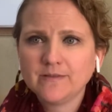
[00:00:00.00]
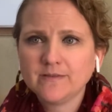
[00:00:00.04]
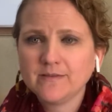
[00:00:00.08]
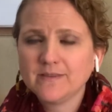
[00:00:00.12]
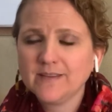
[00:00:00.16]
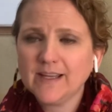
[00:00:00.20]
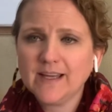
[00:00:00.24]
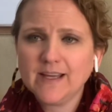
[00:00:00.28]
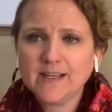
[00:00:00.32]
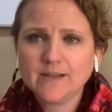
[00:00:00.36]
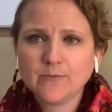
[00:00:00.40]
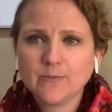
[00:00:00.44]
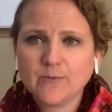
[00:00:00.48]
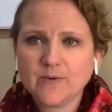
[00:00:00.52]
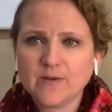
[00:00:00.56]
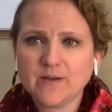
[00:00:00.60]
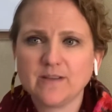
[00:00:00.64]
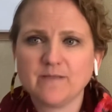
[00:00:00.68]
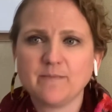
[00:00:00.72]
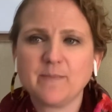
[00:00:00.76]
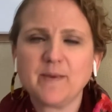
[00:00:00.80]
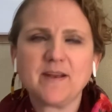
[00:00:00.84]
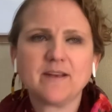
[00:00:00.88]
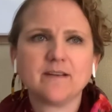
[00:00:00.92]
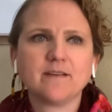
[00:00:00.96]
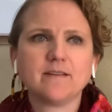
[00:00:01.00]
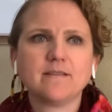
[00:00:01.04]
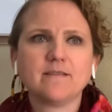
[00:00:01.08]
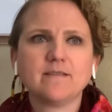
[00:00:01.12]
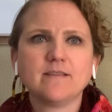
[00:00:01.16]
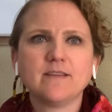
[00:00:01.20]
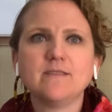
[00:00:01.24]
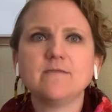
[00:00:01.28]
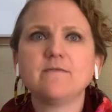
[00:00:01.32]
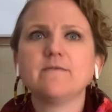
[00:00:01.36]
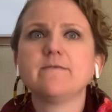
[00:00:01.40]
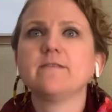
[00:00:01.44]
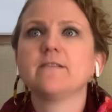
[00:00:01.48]
that would have been
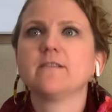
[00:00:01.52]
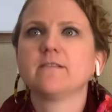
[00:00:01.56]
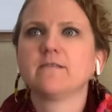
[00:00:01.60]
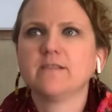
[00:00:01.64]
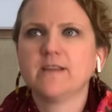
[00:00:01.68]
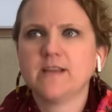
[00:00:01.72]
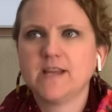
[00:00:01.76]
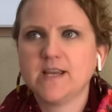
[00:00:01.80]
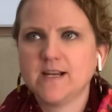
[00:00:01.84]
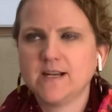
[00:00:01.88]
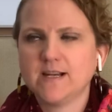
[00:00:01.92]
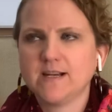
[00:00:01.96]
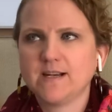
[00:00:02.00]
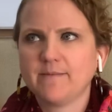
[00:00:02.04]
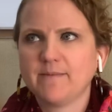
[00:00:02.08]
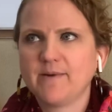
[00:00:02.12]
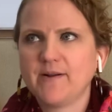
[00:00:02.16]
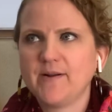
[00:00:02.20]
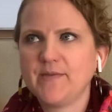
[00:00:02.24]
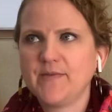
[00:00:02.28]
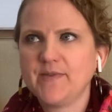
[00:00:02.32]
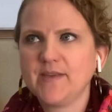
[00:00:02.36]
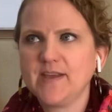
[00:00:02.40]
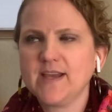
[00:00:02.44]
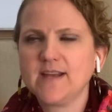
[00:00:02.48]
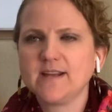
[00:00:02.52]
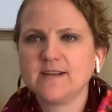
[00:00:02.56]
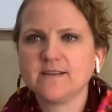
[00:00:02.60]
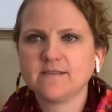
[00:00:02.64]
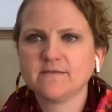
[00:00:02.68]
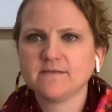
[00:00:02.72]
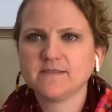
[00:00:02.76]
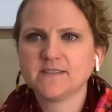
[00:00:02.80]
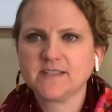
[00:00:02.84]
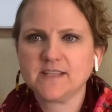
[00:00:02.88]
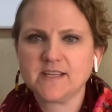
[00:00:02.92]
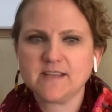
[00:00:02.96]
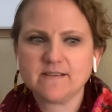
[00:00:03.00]
infuriated about the end
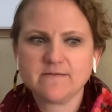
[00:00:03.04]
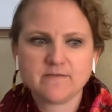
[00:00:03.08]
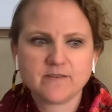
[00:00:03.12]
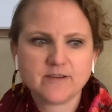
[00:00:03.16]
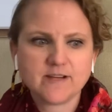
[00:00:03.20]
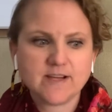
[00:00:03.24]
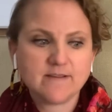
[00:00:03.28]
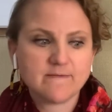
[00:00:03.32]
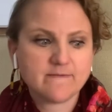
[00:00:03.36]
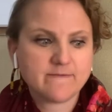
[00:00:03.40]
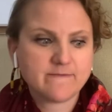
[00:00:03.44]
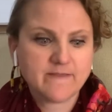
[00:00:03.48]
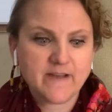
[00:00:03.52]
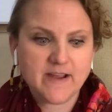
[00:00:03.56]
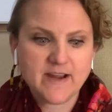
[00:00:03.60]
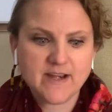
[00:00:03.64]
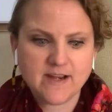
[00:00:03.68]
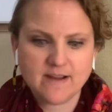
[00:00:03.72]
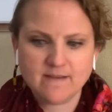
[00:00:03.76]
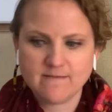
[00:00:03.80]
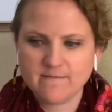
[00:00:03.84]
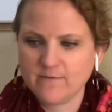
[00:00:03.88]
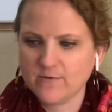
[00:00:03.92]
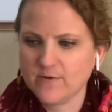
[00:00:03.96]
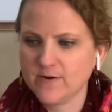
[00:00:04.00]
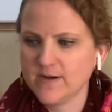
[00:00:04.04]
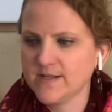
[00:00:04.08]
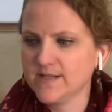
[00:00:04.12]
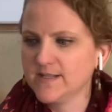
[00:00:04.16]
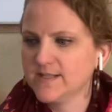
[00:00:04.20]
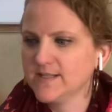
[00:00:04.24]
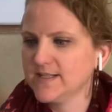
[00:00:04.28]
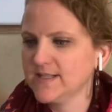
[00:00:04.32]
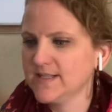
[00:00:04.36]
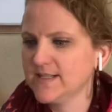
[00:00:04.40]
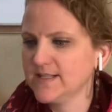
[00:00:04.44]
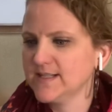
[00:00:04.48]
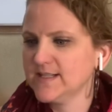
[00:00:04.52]
of slavery and fighting for it
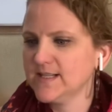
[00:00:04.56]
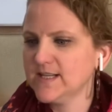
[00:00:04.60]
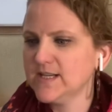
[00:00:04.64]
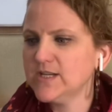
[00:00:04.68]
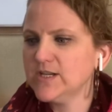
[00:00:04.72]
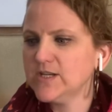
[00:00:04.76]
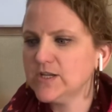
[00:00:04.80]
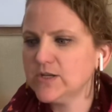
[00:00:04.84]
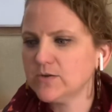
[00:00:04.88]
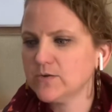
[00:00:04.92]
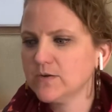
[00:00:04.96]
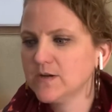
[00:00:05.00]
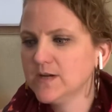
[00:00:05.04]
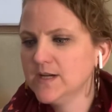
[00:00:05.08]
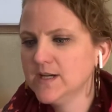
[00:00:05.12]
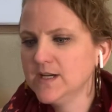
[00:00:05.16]
to continue.